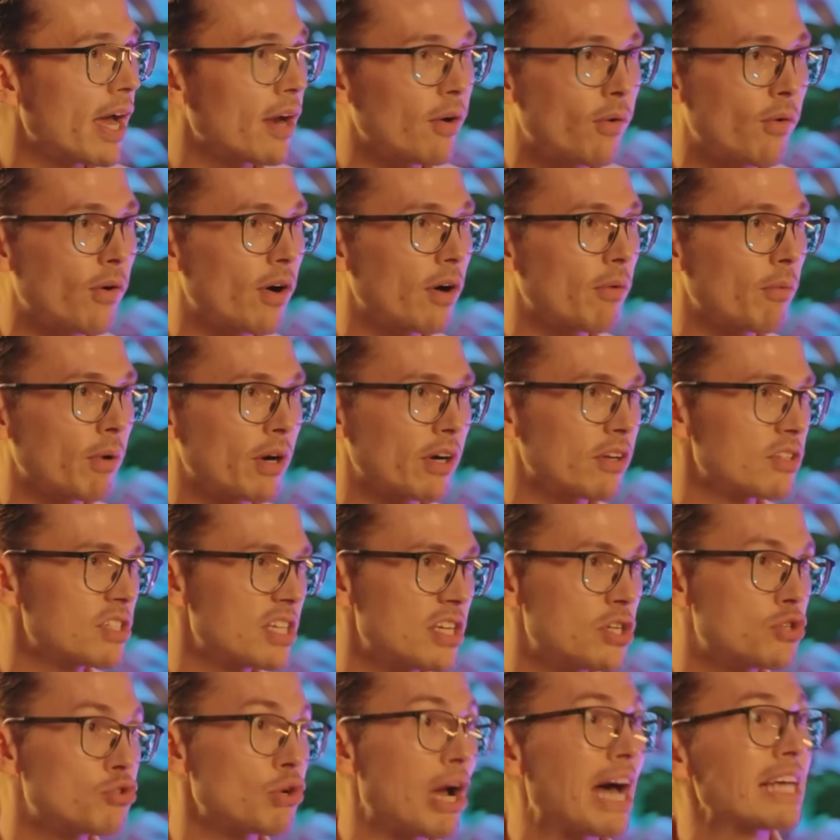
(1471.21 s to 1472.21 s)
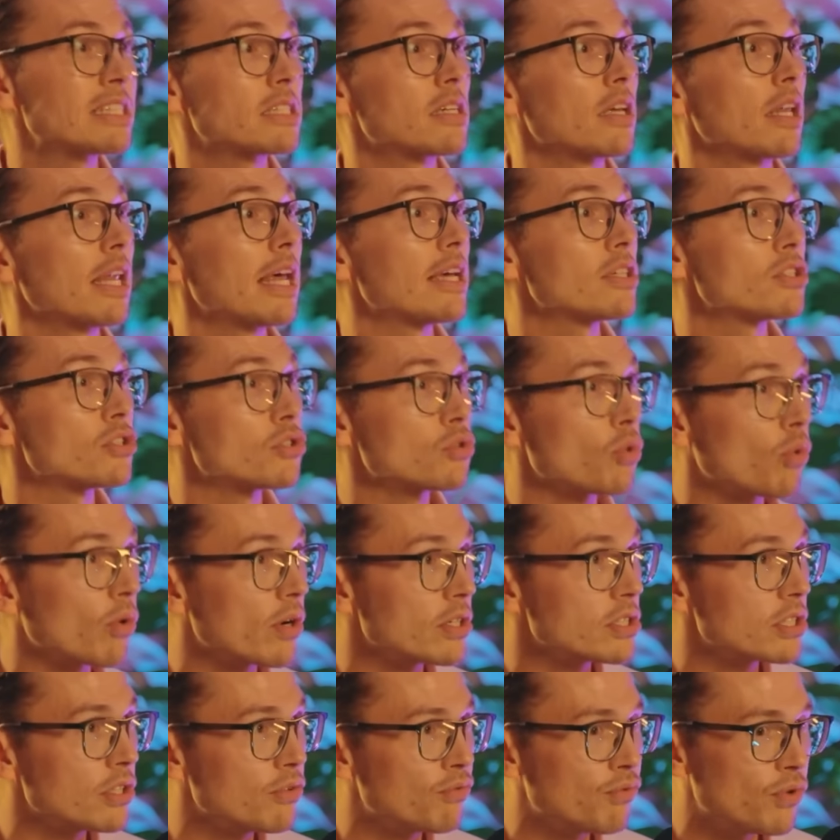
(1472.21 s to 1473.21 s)
Or we're going to see drastically less
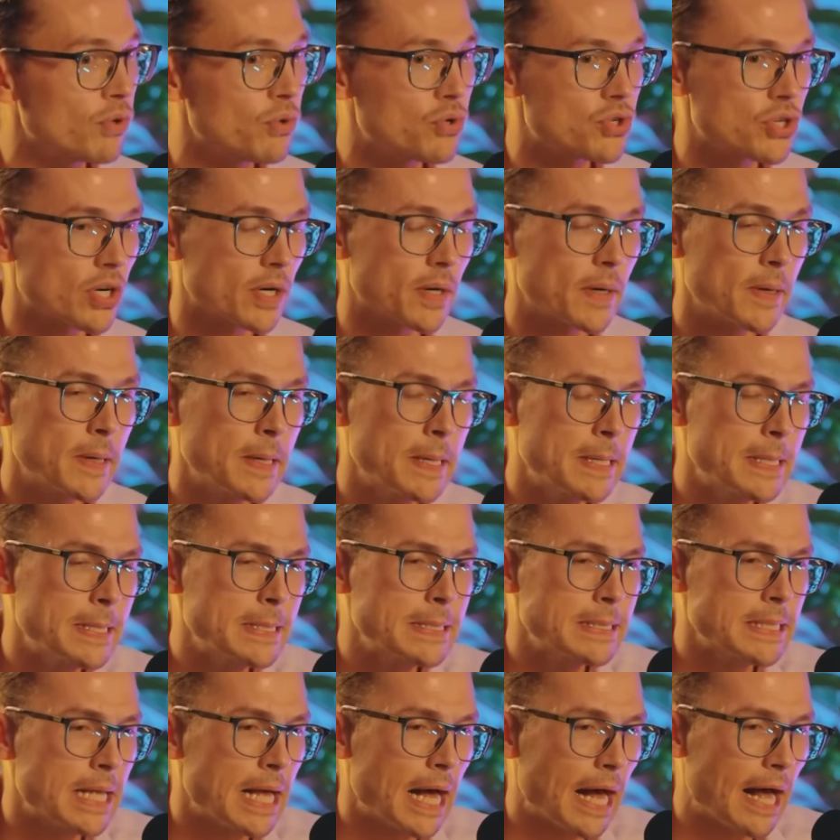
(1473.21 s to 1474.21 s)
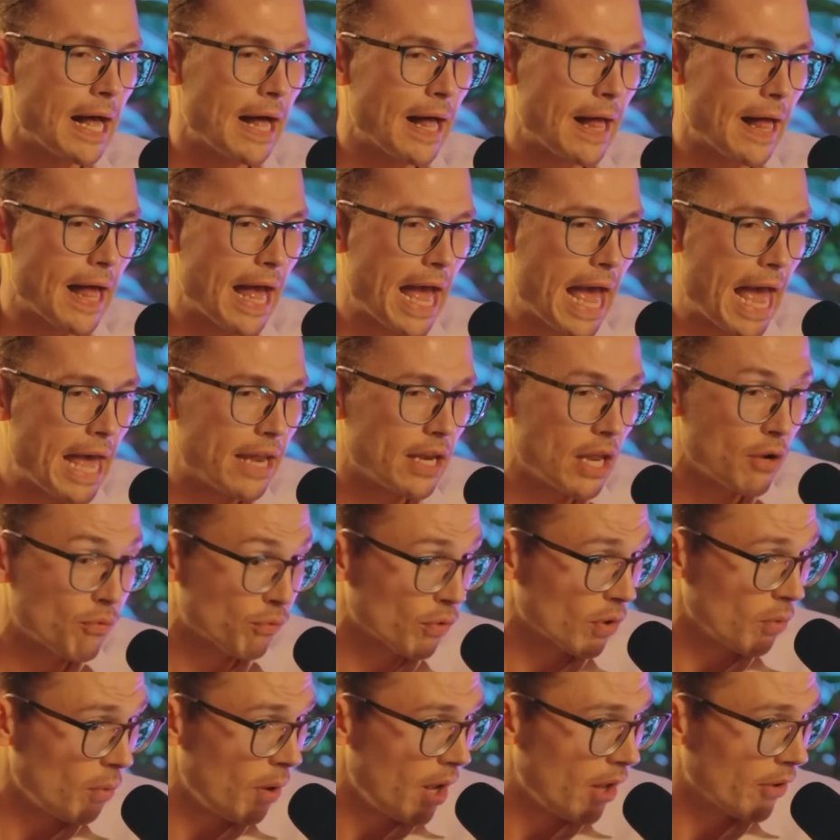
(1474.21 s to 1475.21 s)
stores in future. And for
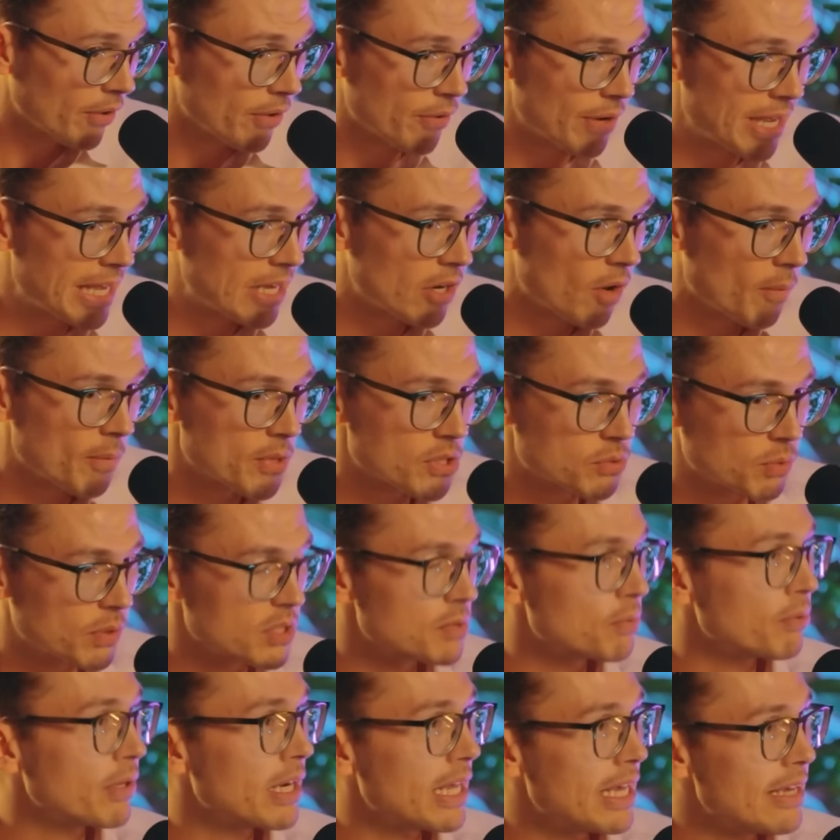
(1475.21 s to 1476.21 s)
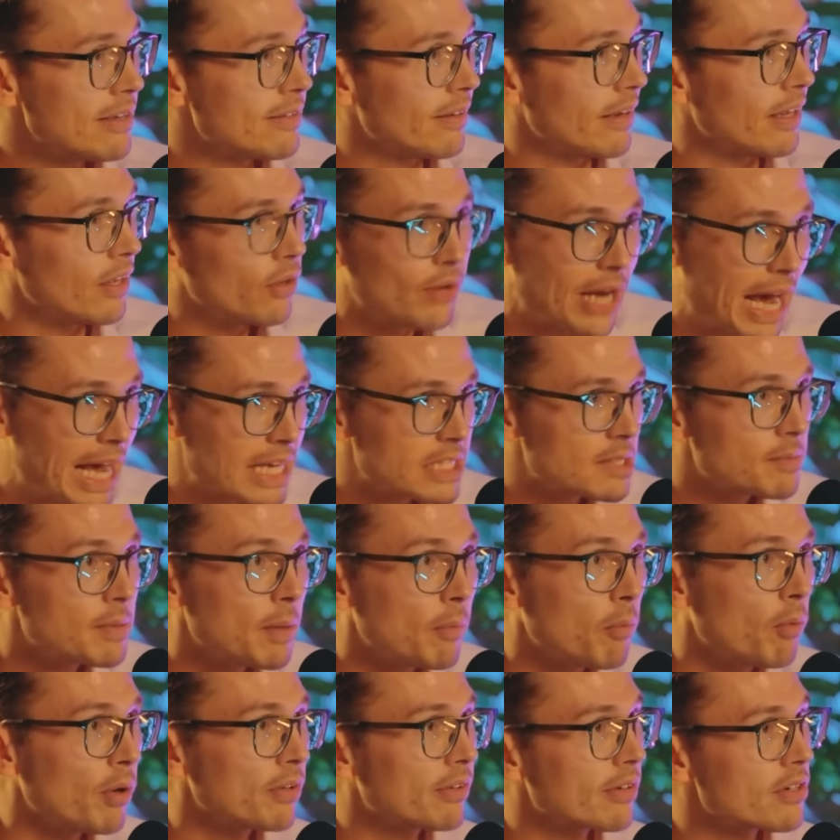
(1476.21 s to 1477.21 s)
a while, you know, e-commerce was pretty easy. You'd ask
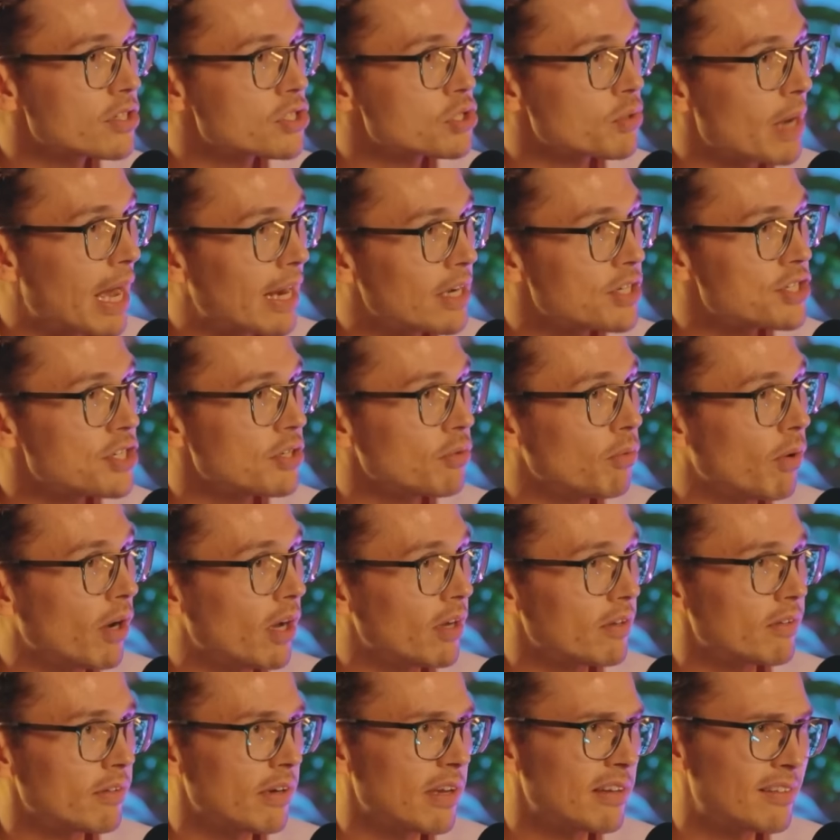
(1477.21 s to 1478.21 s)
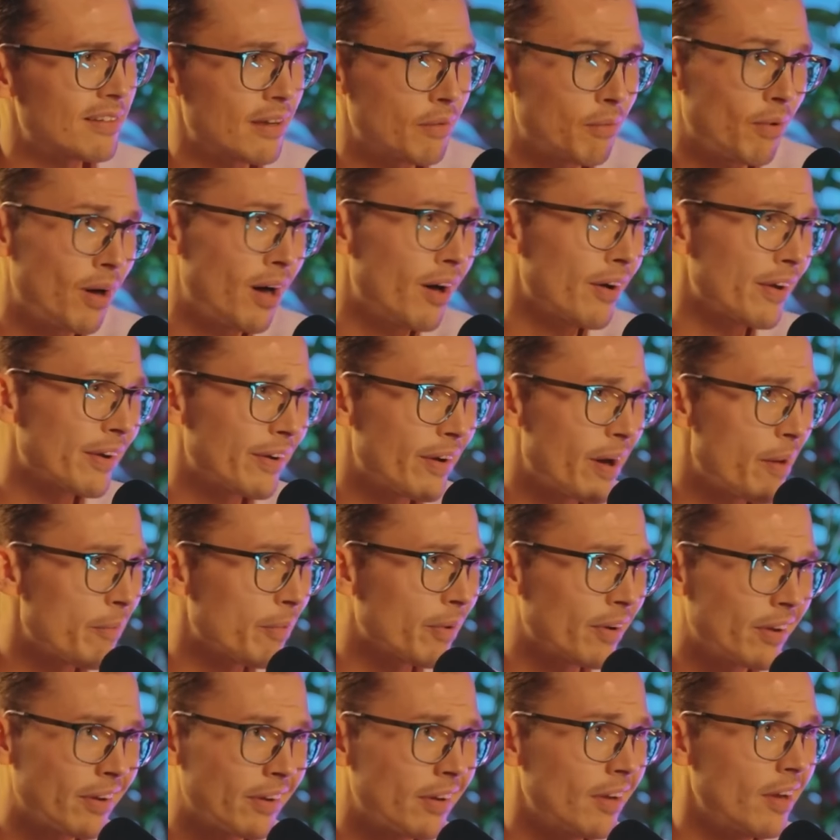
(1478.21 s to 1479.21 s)
people what their strategy was and they said, well, you know, I'm
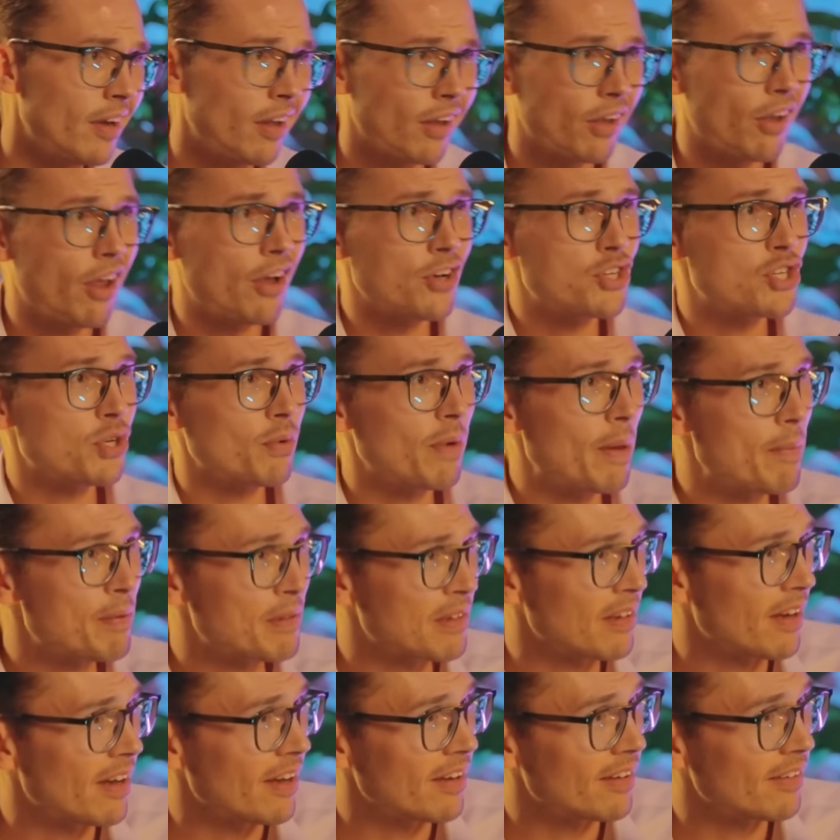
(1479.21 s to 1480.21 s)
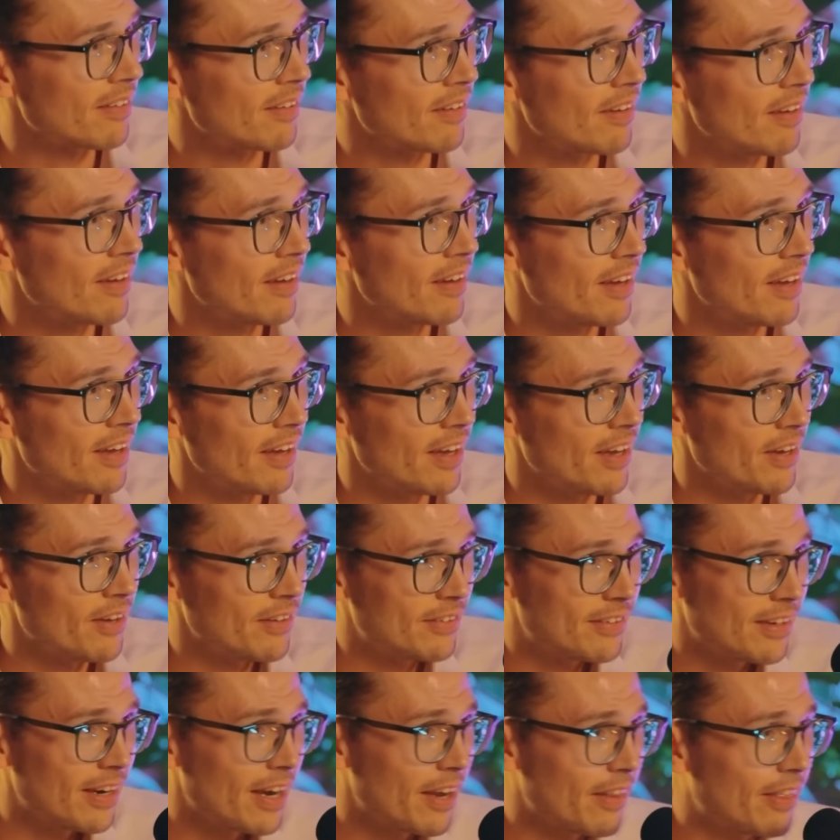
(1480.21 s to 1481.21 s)
going to launch a website. And you
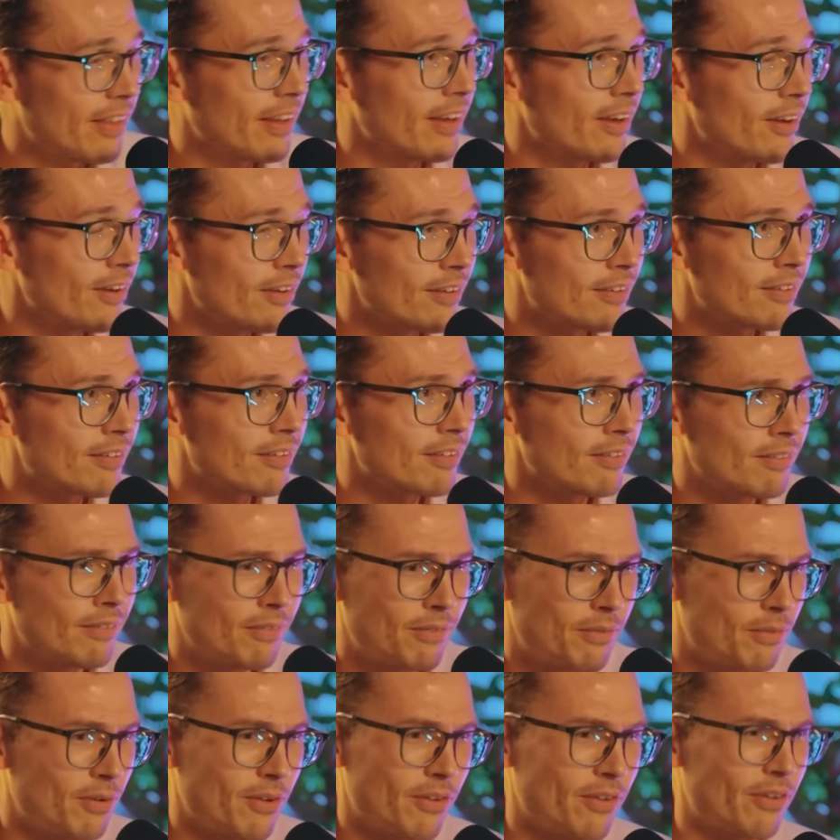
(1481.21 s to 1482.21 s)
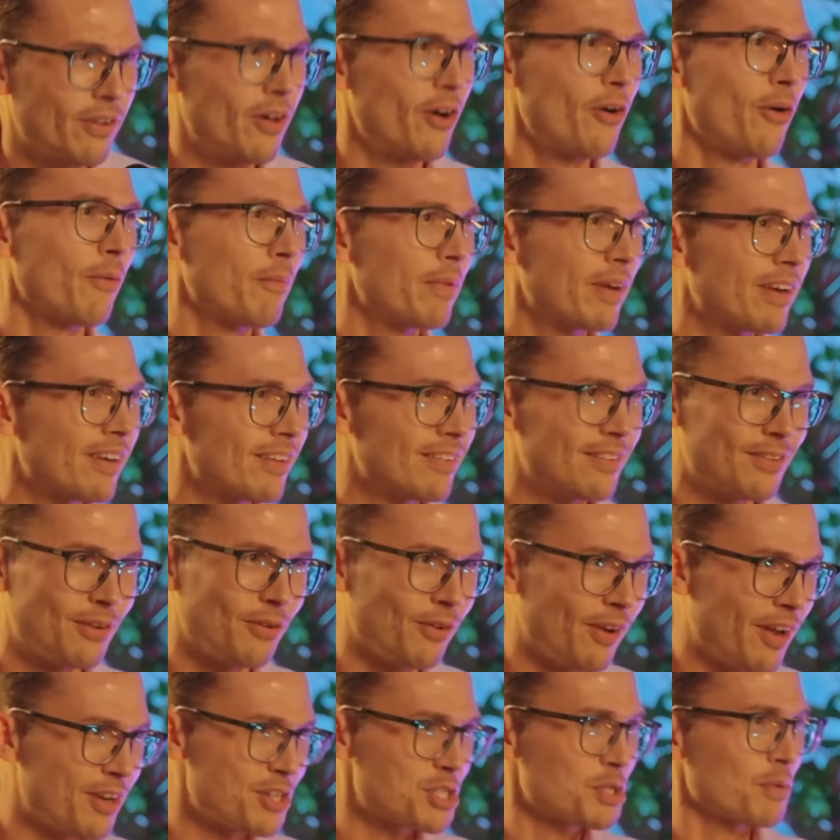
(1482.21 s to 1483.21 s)
said, anything else? Well, no, because you
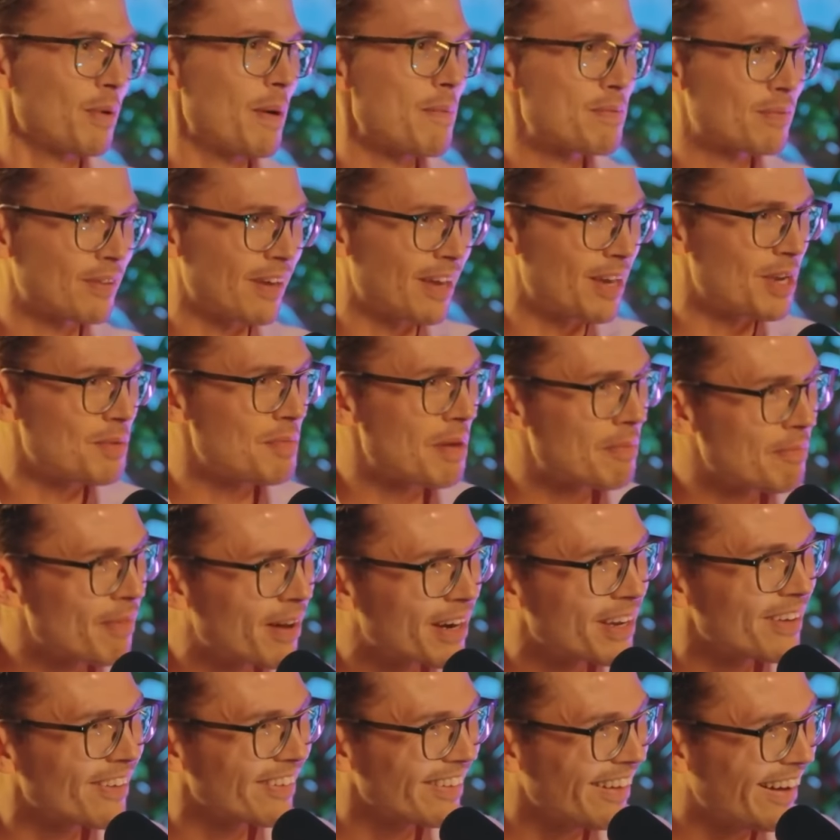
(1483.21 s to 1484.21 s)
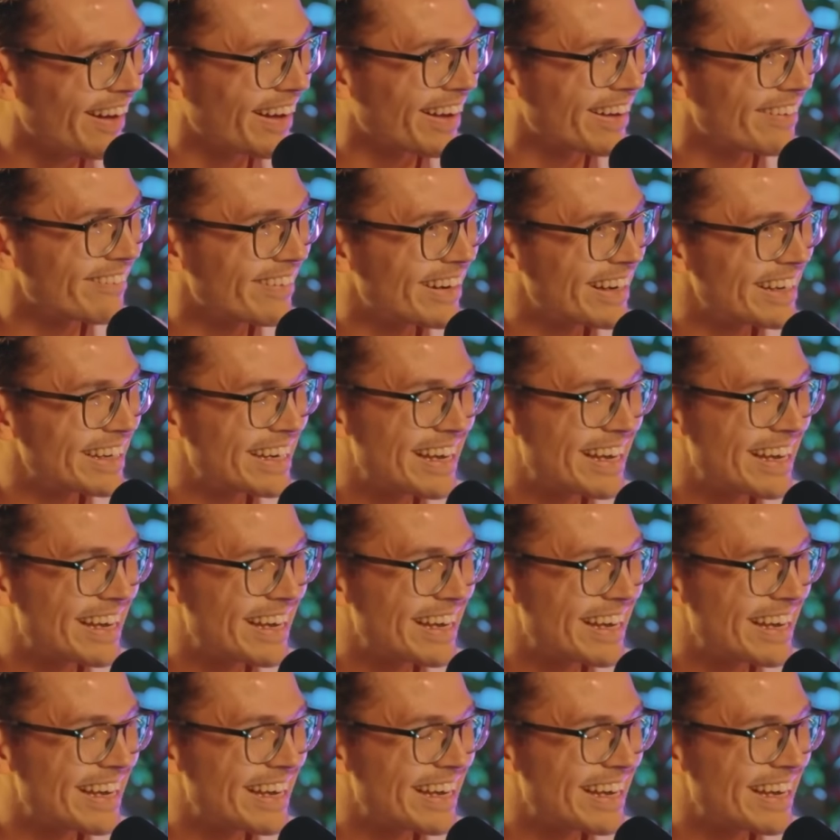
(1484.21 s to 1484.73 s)
launch a website and you make money online, right?